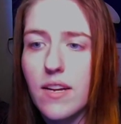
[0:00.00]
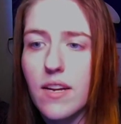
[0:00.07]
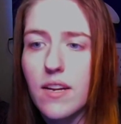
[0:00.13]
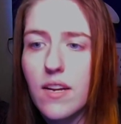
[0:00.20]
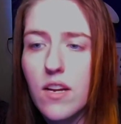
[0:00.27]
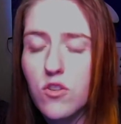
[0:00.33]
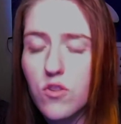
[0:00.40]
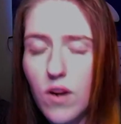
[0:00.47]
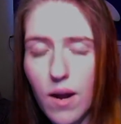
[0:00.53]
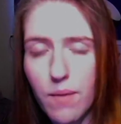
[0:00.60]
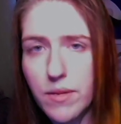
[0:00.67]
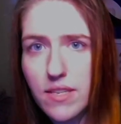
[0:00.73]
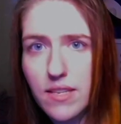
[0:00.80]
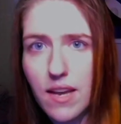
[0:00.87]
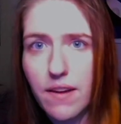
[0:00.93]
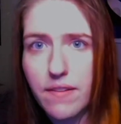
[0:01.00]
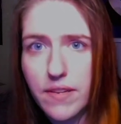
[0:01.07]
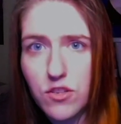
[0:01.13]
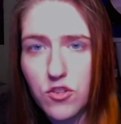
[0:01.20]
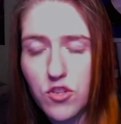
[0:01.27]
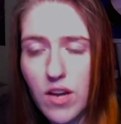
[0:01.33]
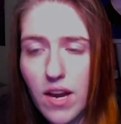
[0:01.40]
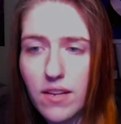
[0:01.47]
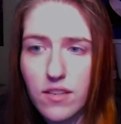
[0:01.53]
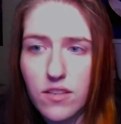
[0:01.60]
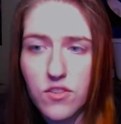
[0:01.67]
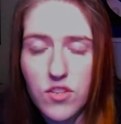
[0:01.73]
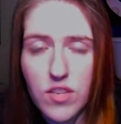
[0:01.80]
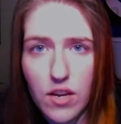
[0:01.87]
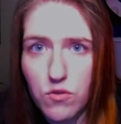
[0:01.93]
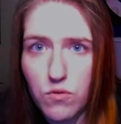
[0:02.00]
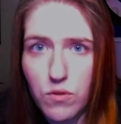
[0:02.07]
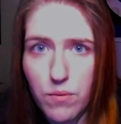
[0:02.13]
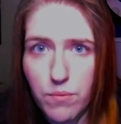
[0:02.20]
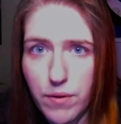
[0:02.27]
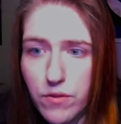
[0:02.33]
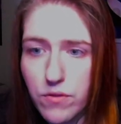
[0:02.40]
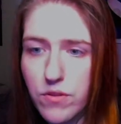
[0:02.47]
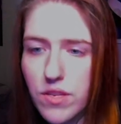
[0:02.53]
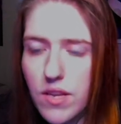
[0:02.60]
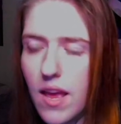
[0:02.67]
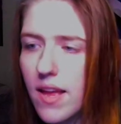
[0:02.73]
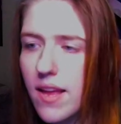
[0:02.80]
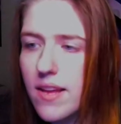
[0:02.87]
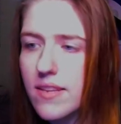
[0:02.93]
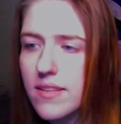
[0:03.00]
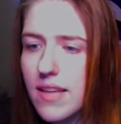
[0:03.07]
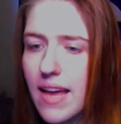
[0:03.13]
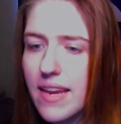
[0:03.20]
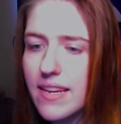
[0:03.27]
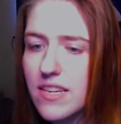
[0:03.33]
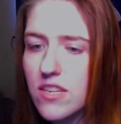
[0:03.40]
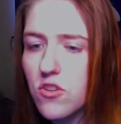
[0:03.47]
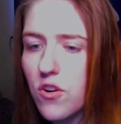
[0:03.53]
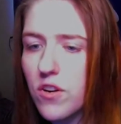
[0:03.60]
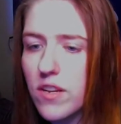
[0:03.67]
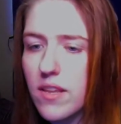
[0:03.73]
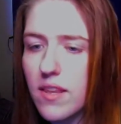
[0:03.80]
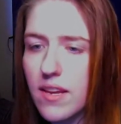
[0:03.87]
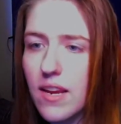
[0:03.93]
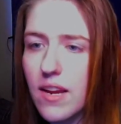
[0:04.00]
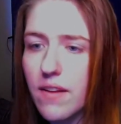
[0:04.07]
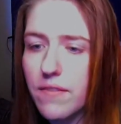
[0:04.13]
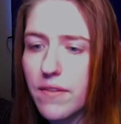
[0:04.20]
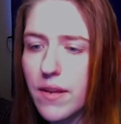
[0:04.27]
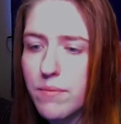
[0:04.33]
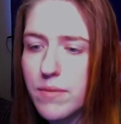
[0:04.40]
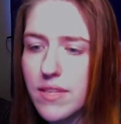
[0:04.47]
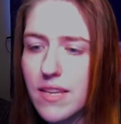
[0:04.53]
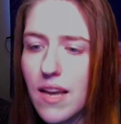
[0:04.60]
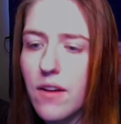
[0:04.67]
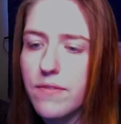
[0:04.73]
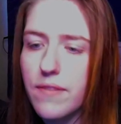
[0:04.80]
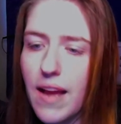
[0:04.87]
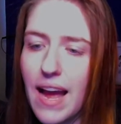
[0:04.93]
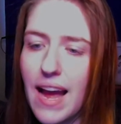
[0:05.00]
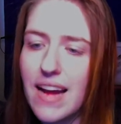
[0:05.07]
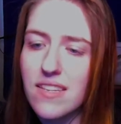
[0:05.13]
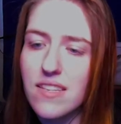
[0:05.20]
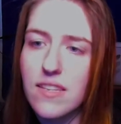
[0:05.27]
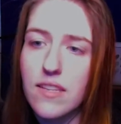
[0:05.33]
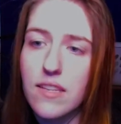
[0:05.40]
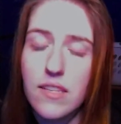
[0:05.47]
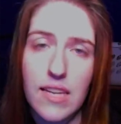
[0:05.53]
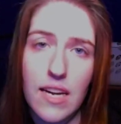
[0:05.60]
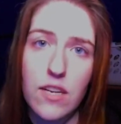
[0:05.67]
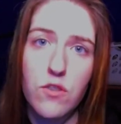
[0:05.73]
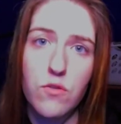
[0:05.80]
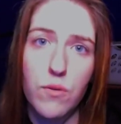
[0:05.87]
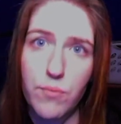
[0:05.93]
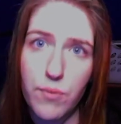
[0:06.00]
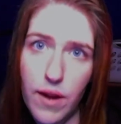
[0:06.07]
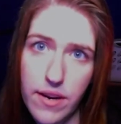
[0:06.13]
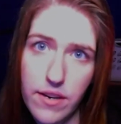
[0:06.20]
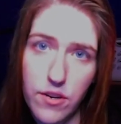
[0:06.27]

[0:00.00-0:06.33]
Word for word: traumas of his childhood sexual abuse is that he started thinking of himself as the sexual predator,